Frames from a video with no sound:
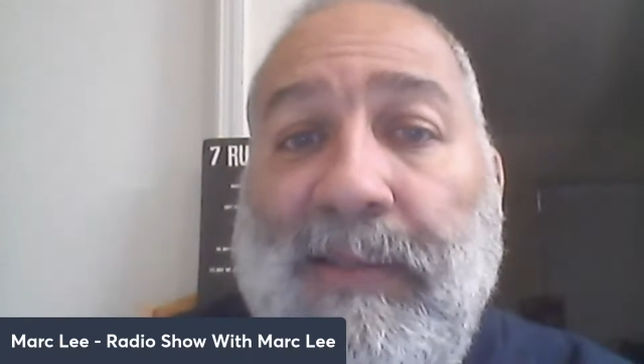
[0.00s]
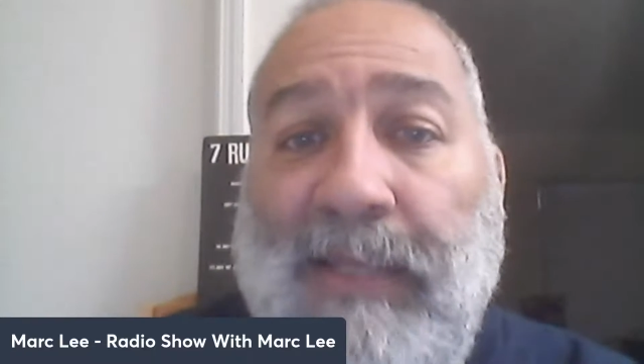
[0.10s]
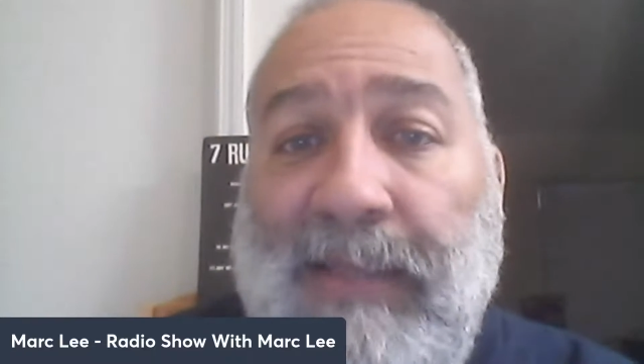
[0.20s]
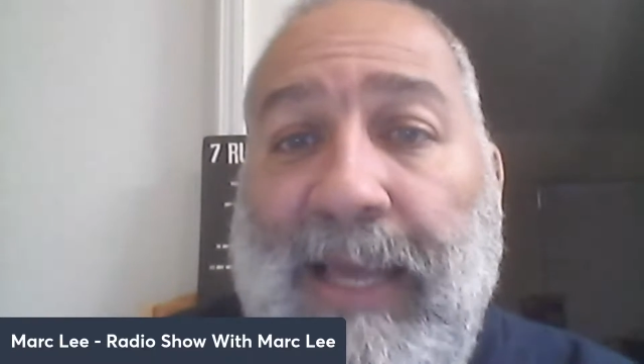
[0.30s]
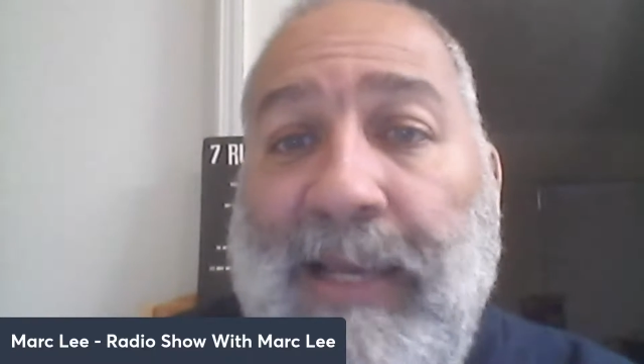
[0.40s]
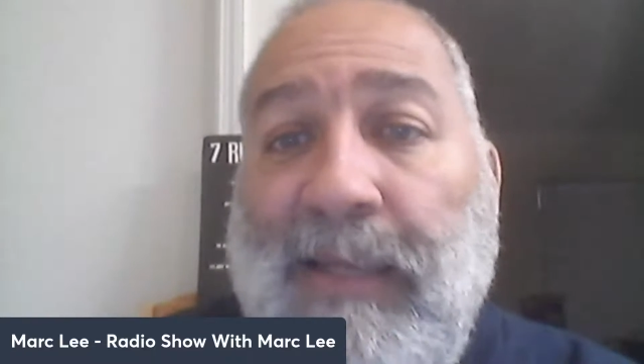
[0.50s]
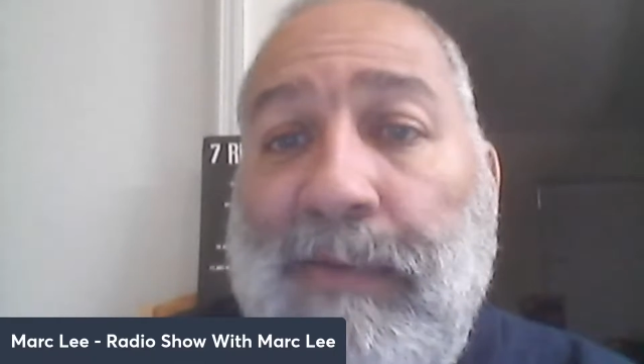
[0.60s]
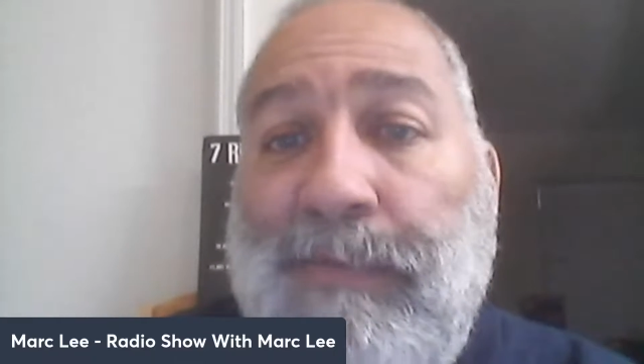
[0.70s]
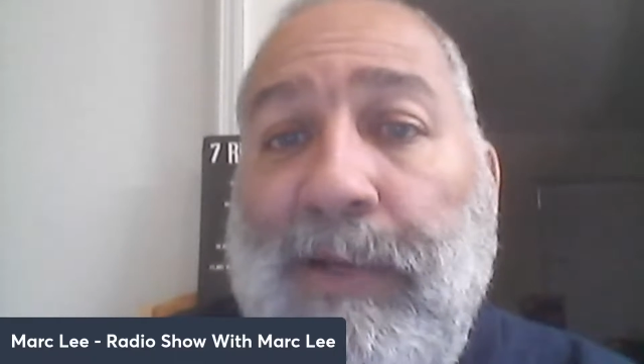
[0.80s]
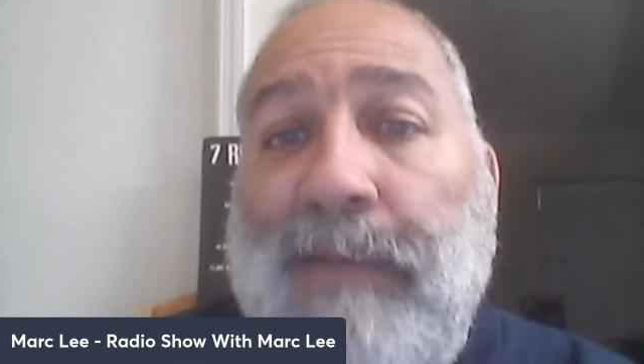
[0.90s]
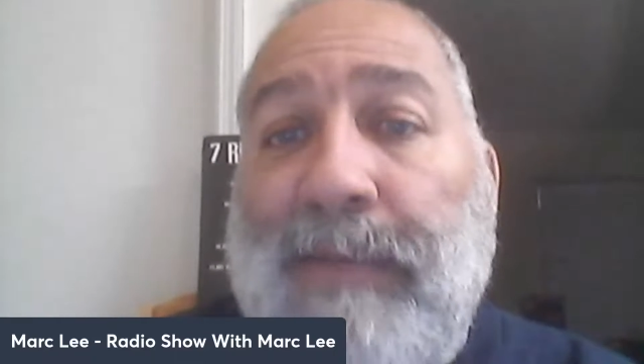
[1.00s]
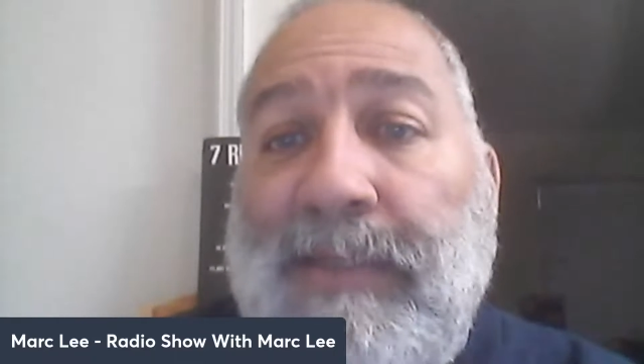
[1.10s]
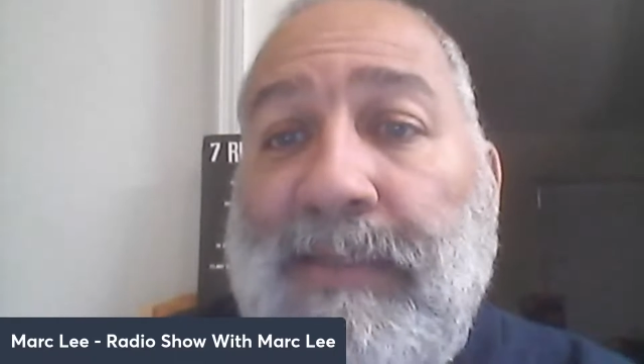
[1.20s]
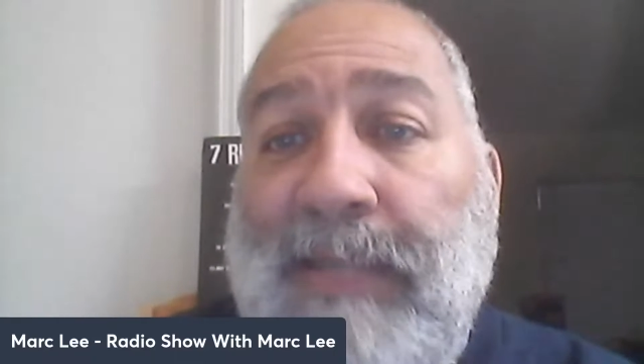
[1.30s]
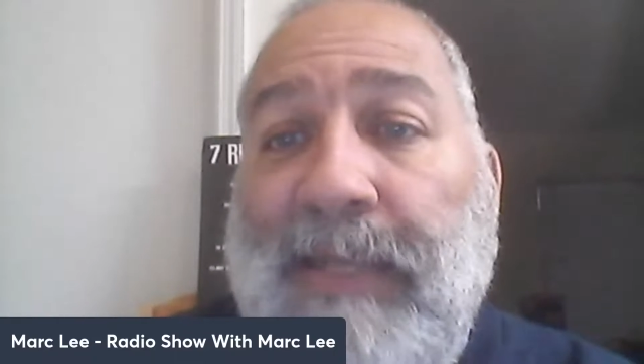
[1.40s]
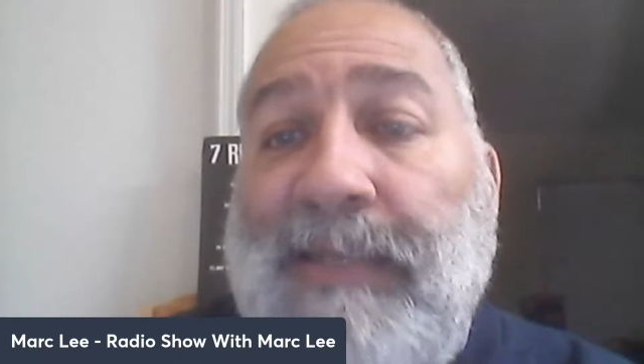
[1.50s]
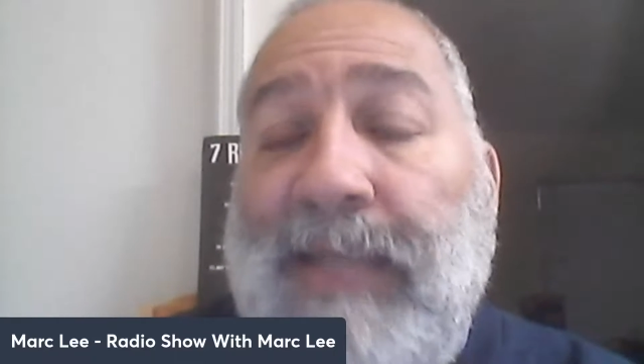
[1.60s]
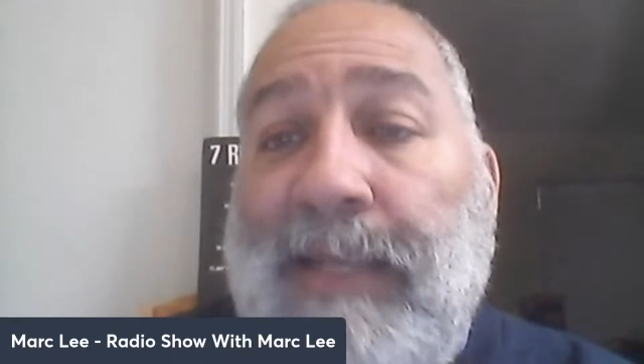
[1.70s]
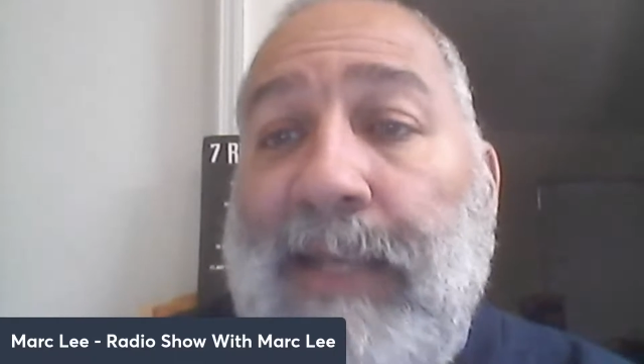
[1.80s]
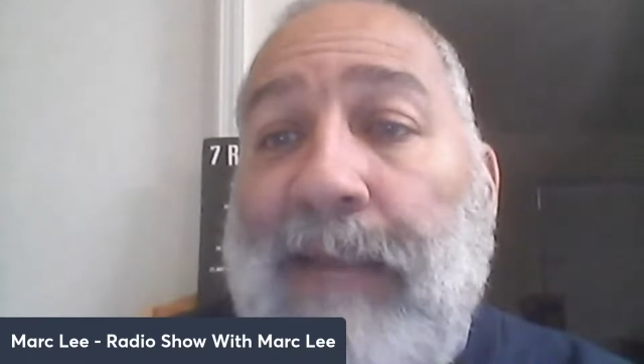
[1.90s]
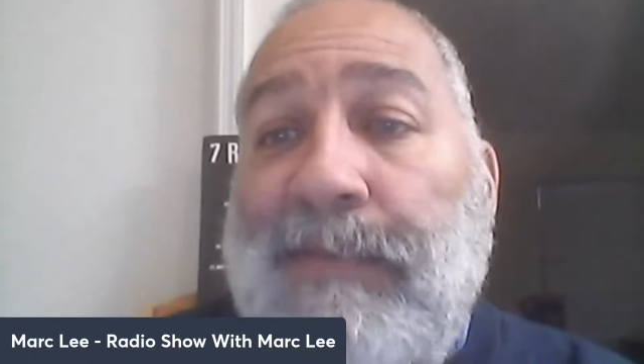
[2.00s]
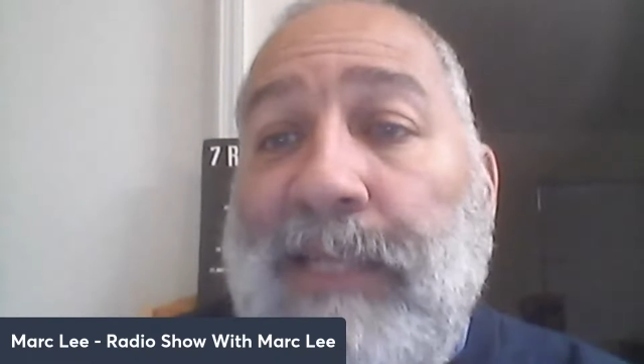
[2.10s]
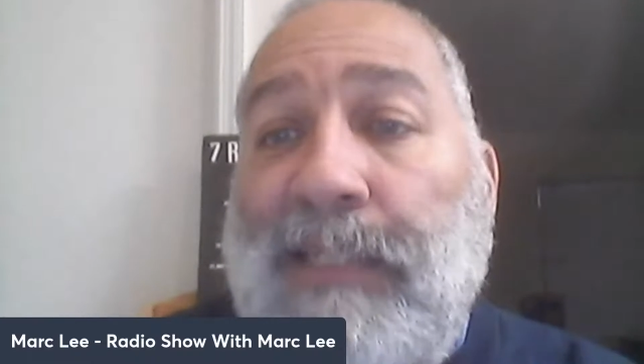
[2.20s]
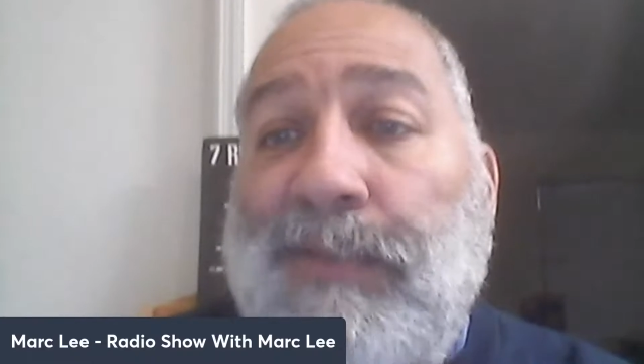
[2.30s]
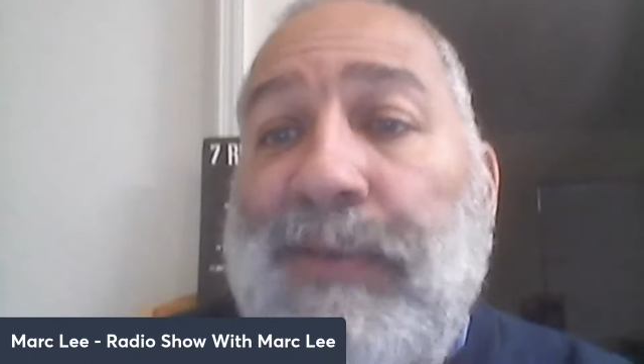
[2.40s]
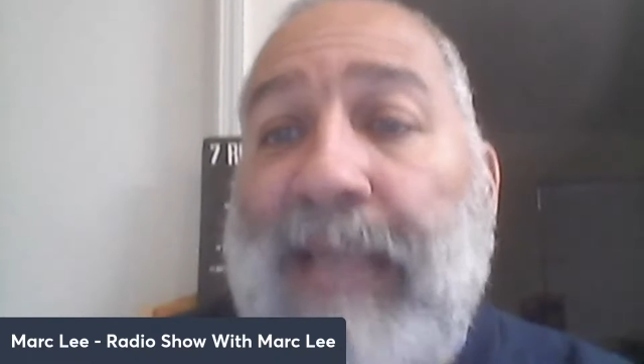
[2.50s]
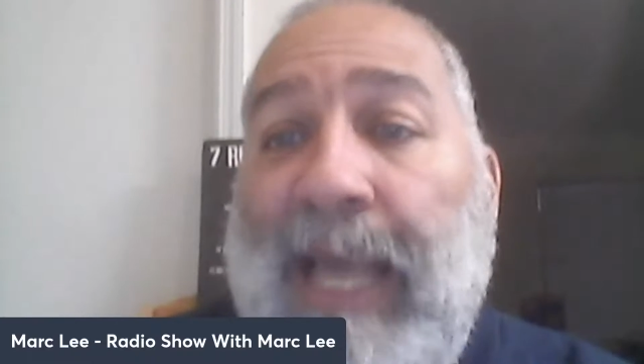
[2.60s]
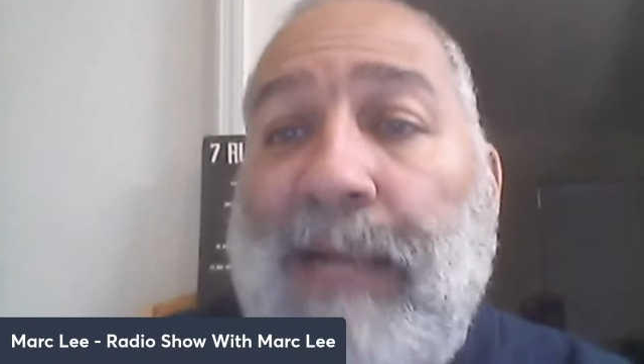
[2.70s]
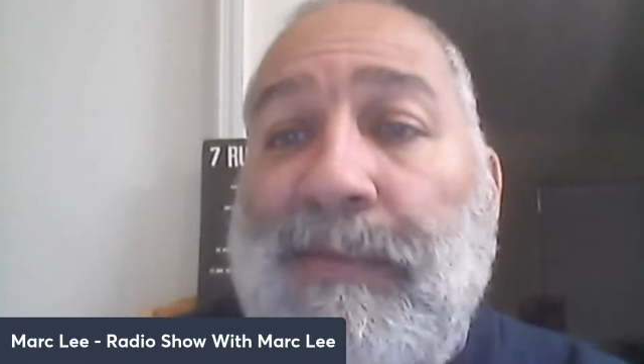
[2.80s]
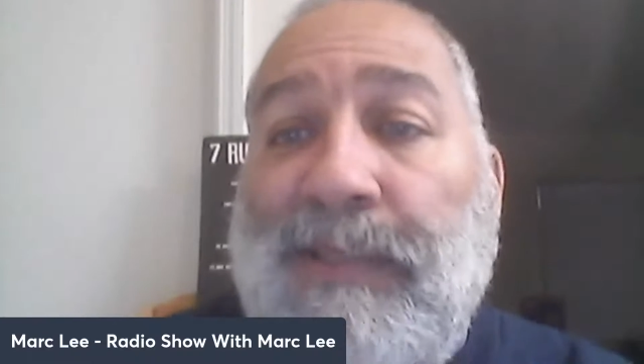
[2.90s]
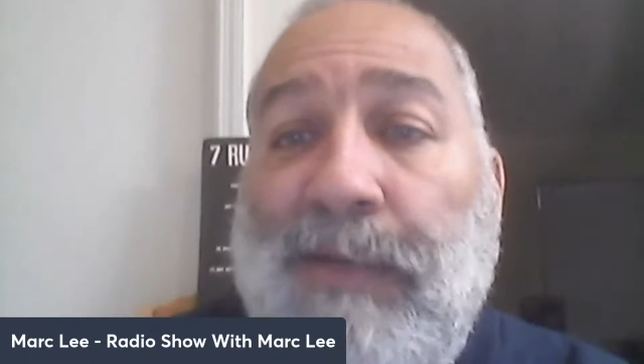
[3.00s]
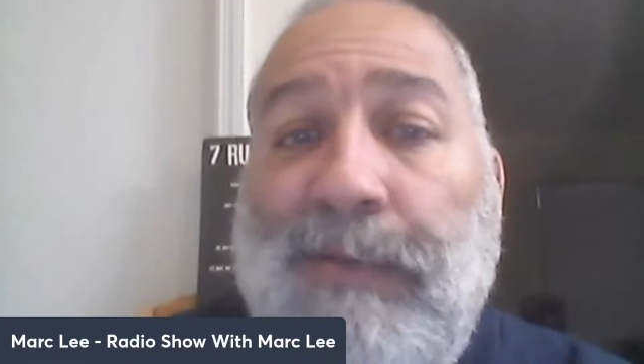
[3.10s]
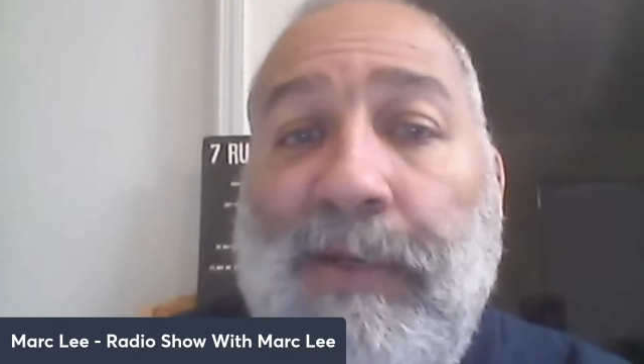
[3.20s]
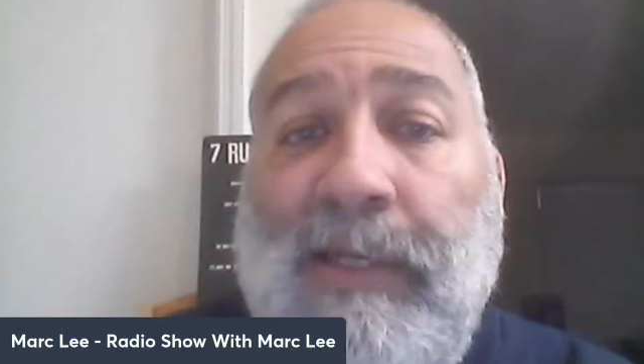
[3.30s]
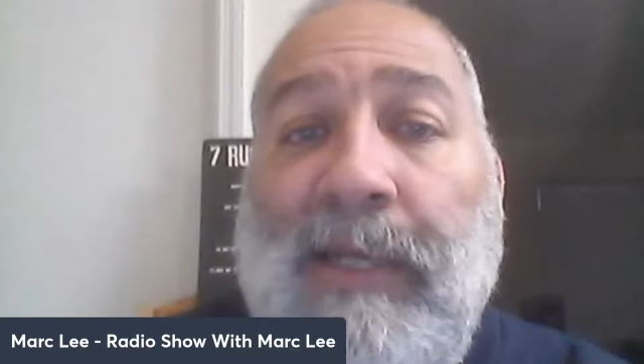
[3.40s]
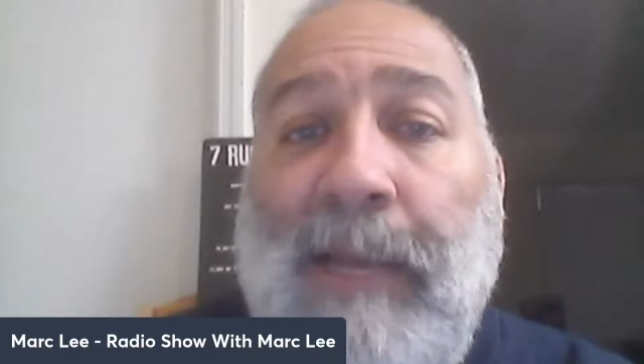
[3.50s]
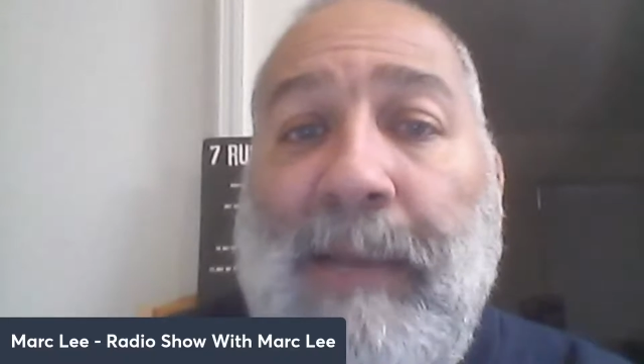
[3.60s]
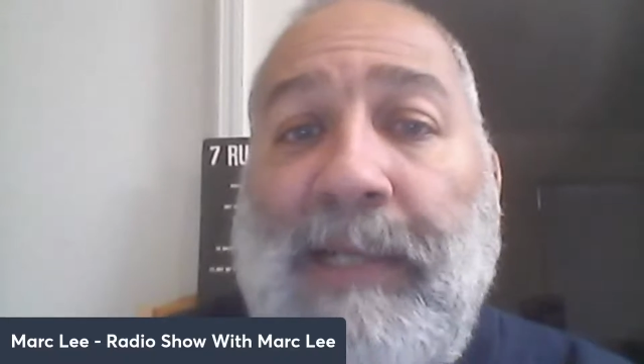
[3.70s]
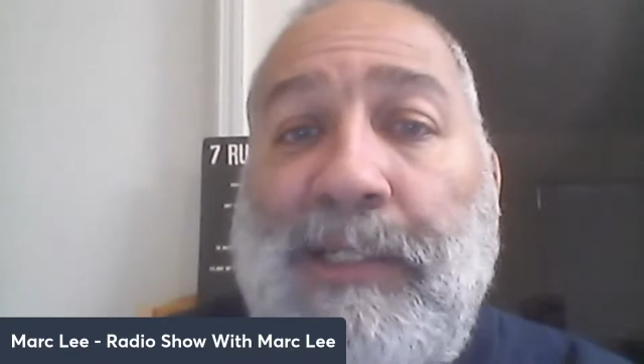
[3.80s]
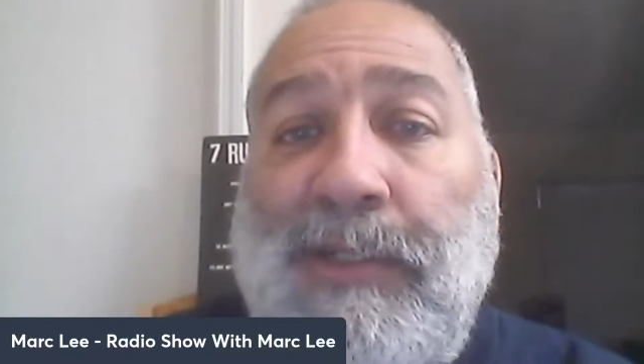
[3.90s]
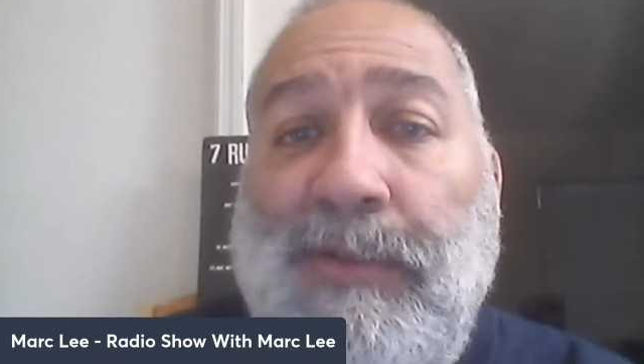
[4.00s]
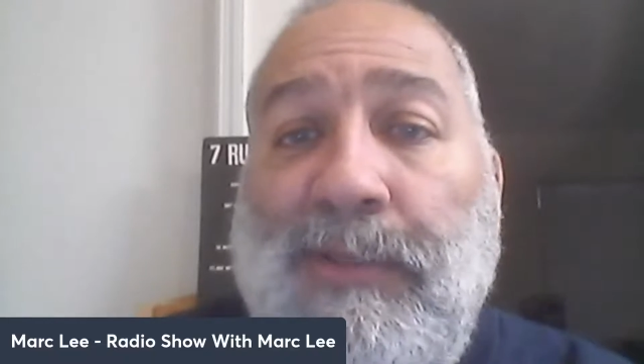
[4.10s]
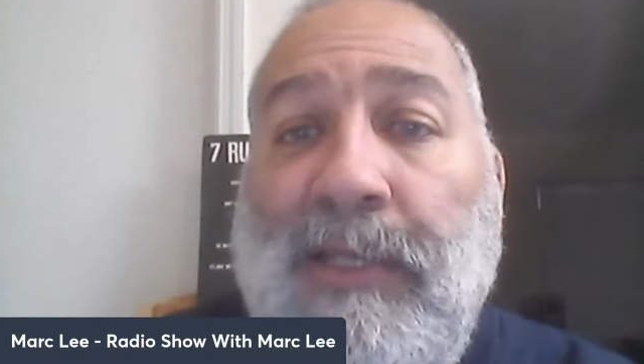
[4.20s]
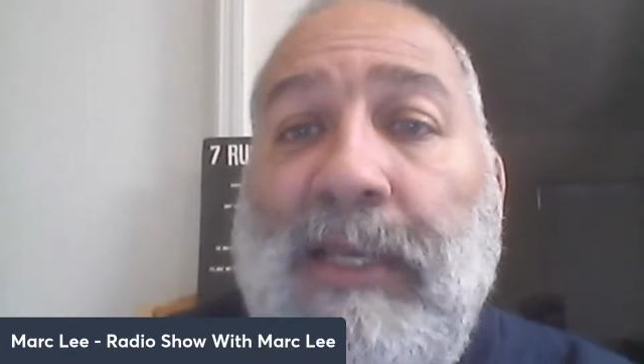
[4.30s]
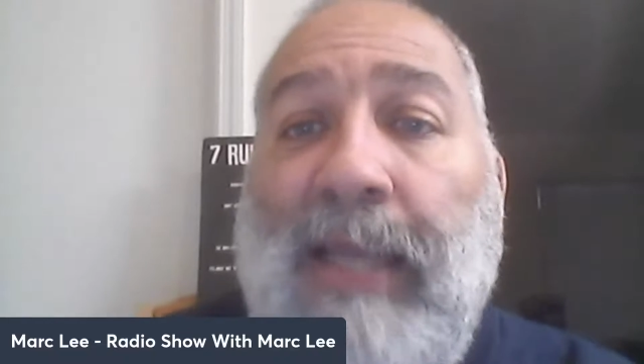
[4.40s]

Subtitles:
To that end, Freedom has said he's had conversations with Adam Silver about his shoes